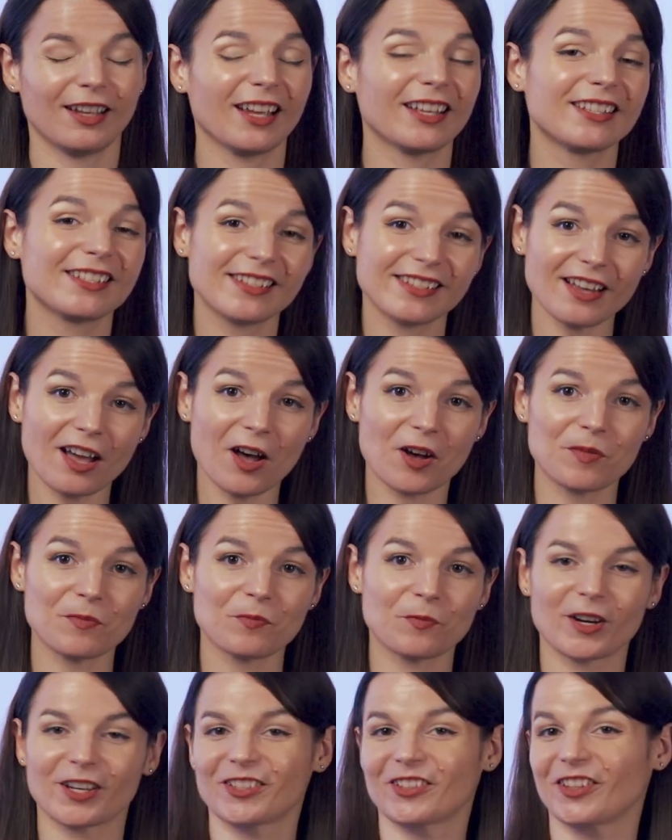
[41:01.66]
And
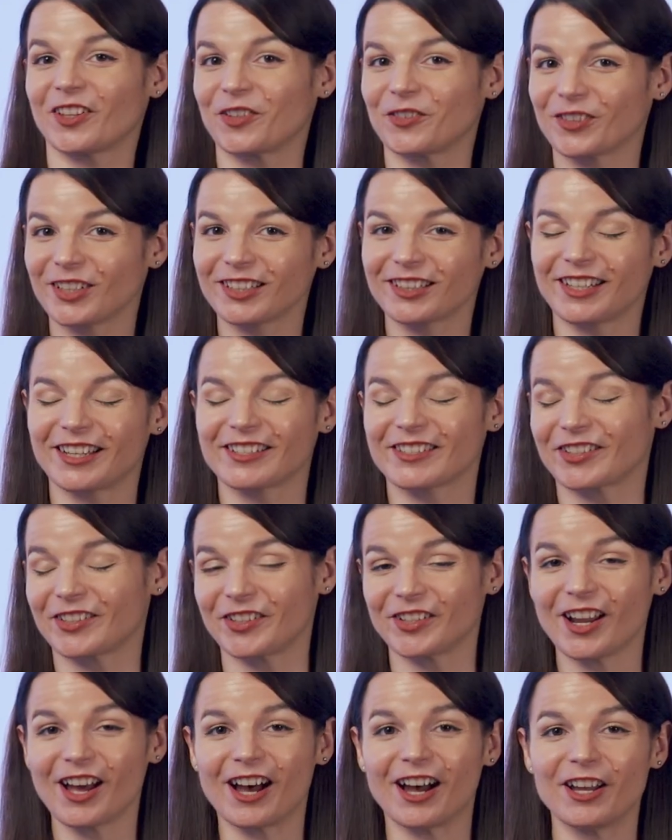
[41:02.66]
some, whether they realize it
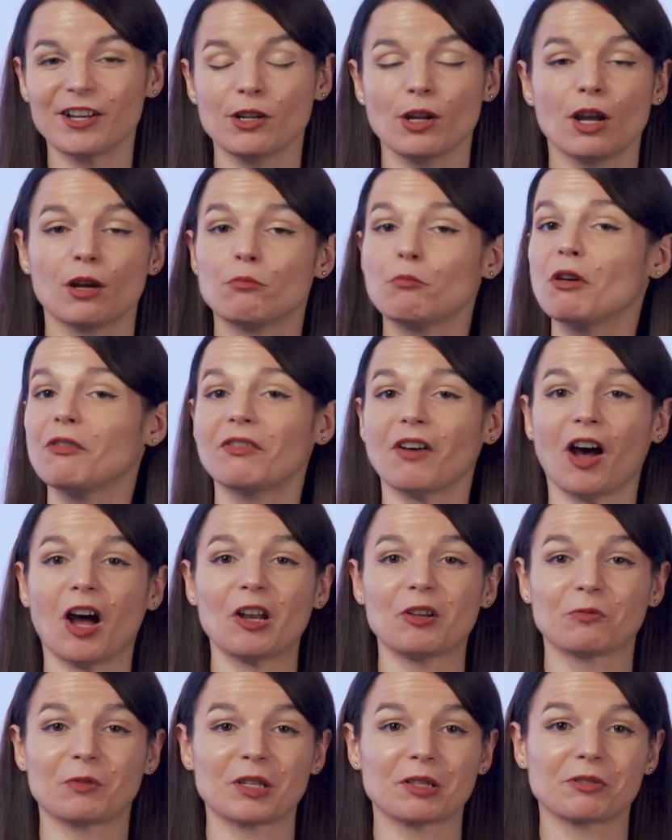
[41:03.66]
or not, move
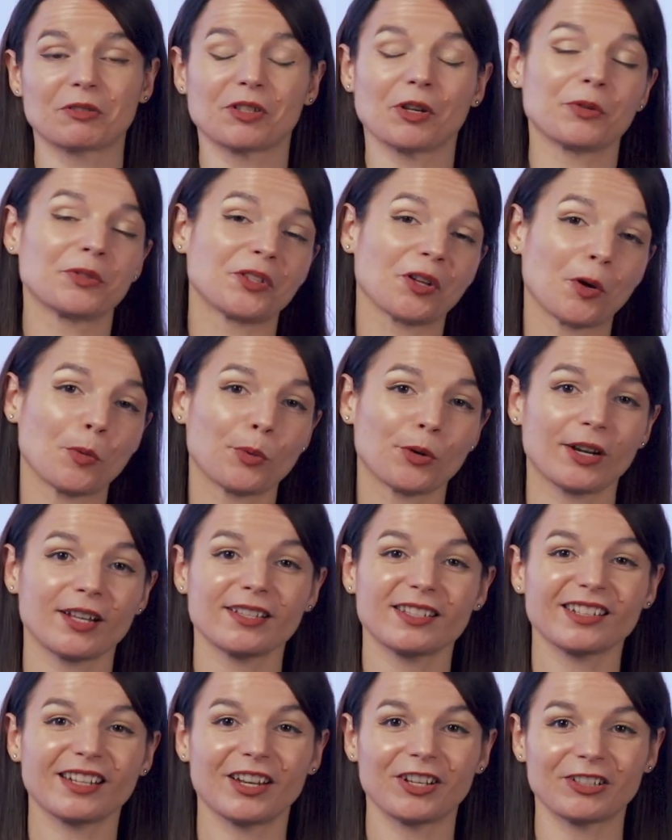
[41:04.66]
on with so-so
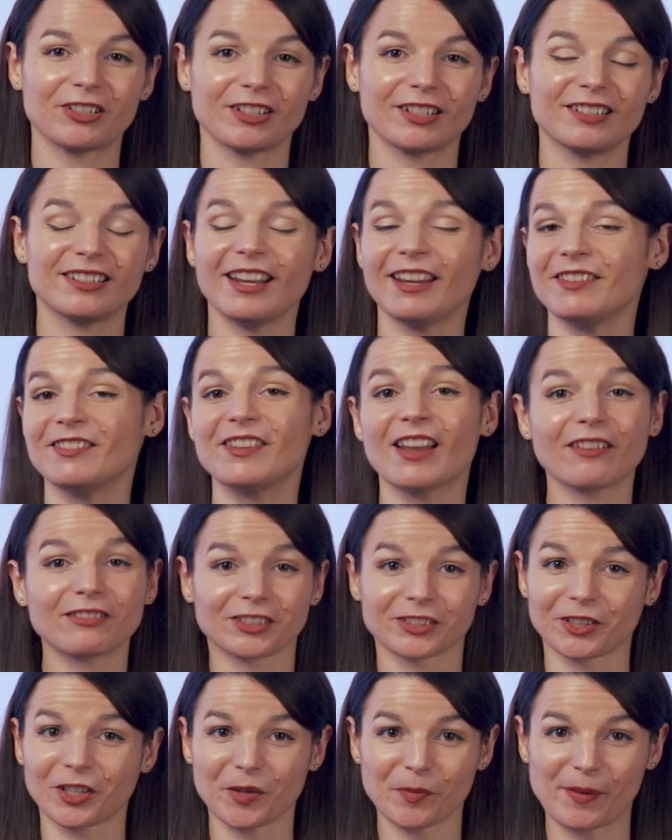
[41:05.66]
pronunciation and
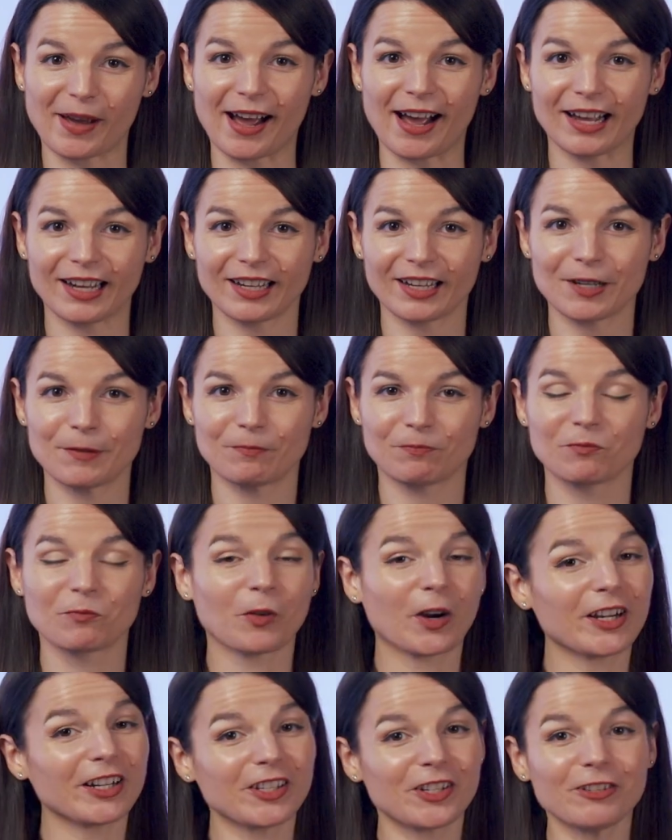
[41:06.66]
never look back.
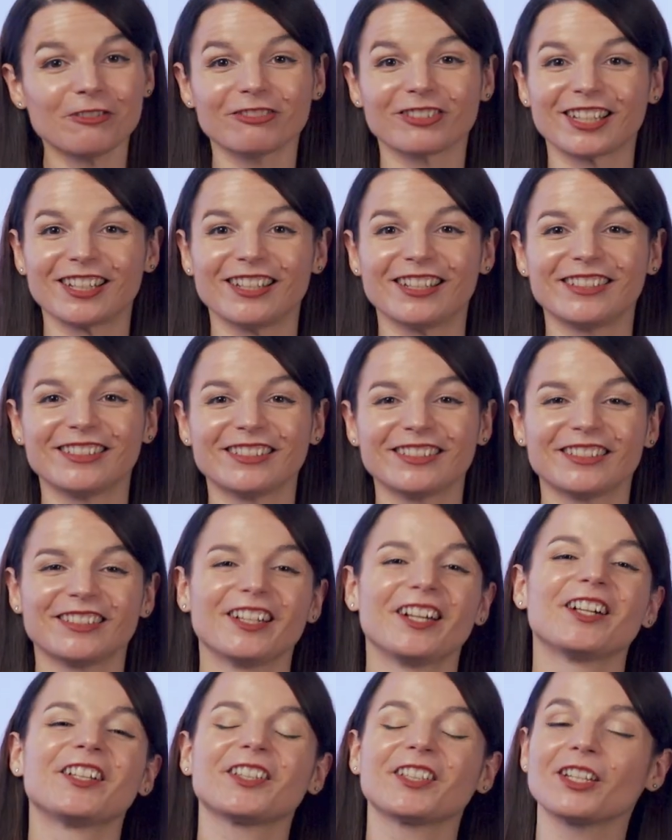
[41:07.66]
Where do you fit in?
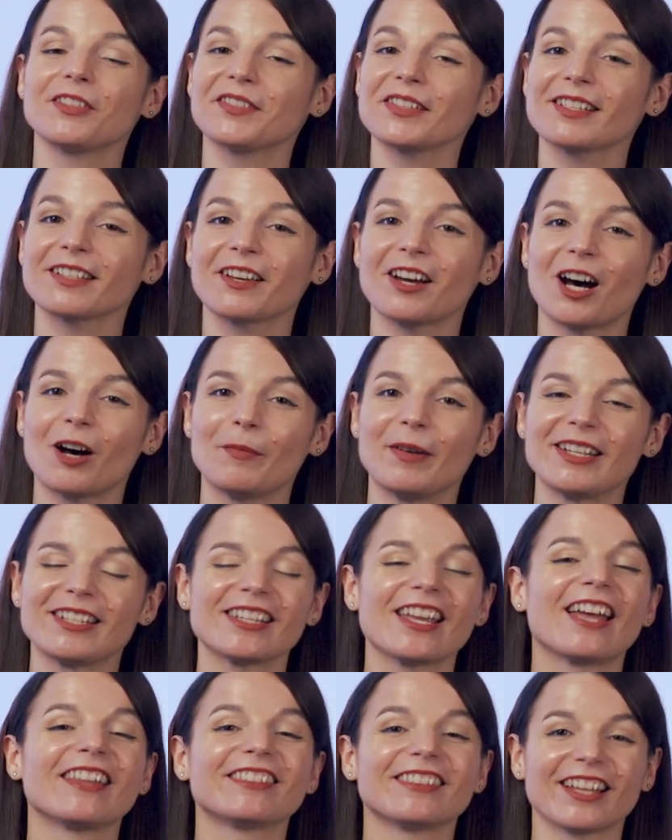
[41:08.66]
Leave us a
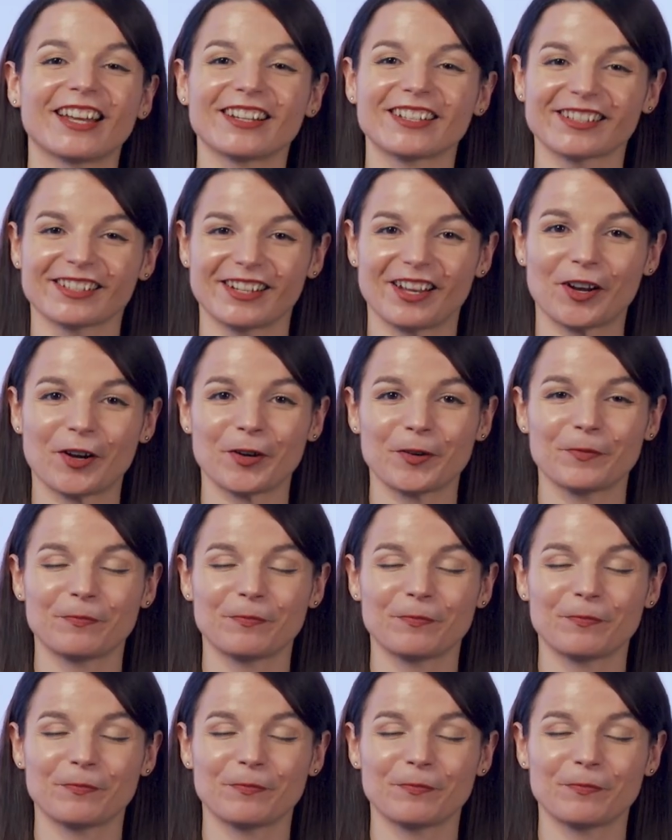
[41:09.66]
comment and let us know.